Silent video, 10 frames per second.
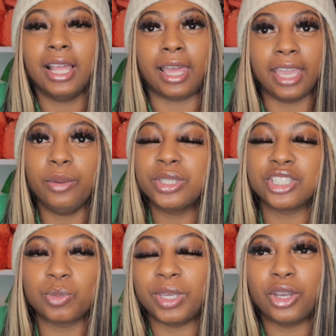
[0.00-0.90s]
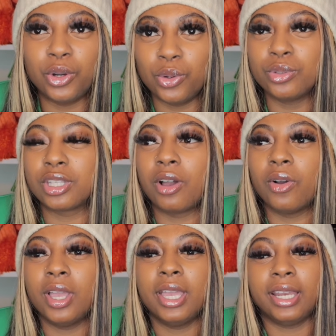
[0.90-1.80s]
like it would just be cool
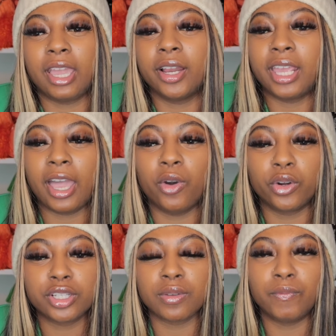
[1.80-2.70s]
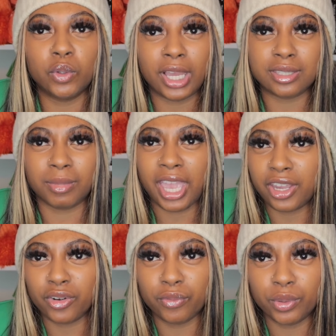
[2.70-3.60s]
so they already had ordered some food like some
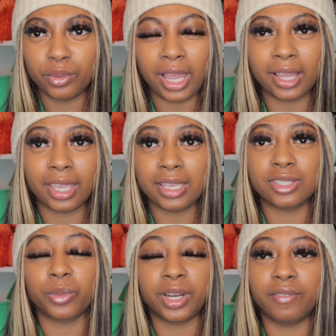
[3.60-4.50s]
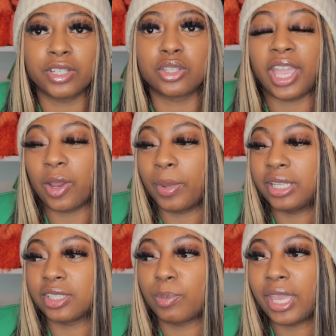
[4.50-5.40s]
catered food i guess or whatever so everybody
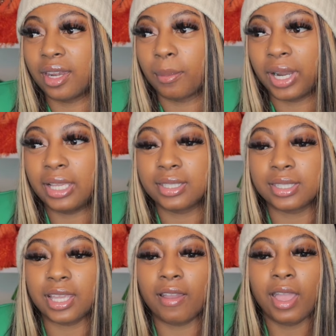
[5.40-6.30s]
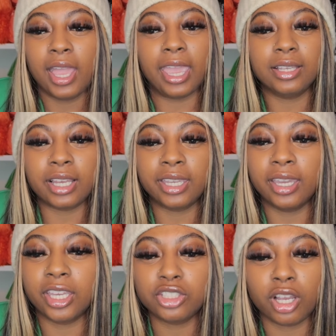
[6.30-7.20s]
just making them plates and stuff and he's like yeah
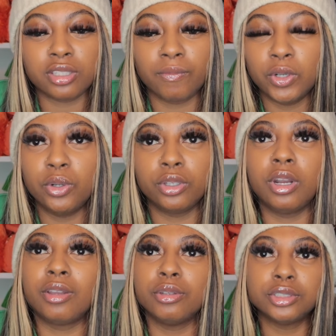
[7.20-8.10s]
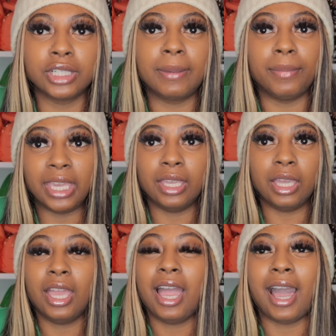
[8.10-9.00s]
get y'all some food you know usually
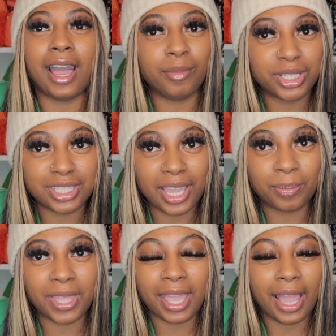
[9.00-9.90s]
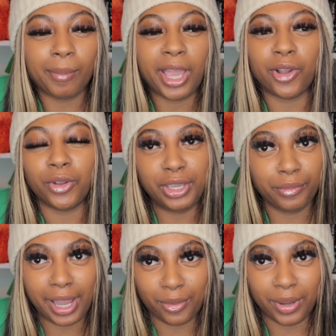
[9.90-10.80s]
me i'm the type that i'm not gonna eat
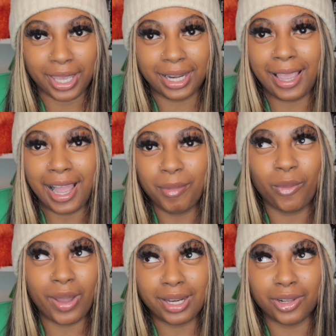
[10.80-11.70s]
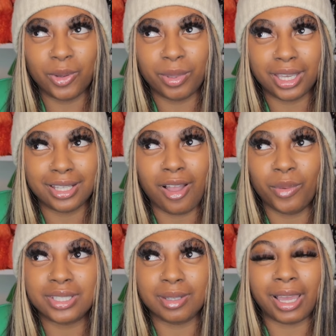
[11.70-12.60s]
right away like i'm gonna wait a little bit because i don't
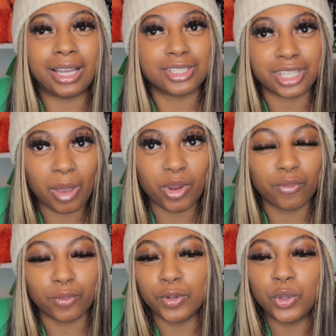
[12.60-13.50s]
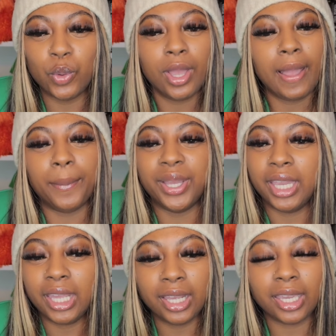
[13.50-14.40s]
want to seem like i just came here for food but
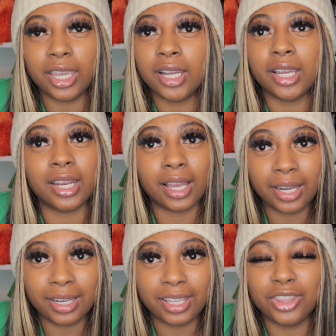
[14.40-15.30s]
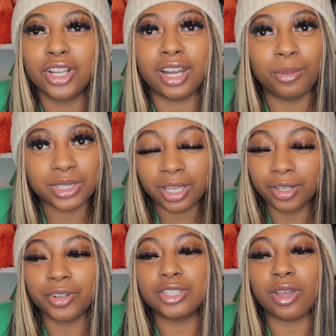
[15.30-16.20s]
he didn't care and i didn't either and i was
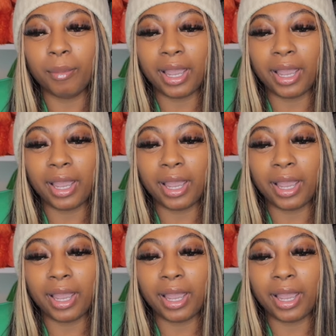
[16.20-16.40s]
hungry so i'm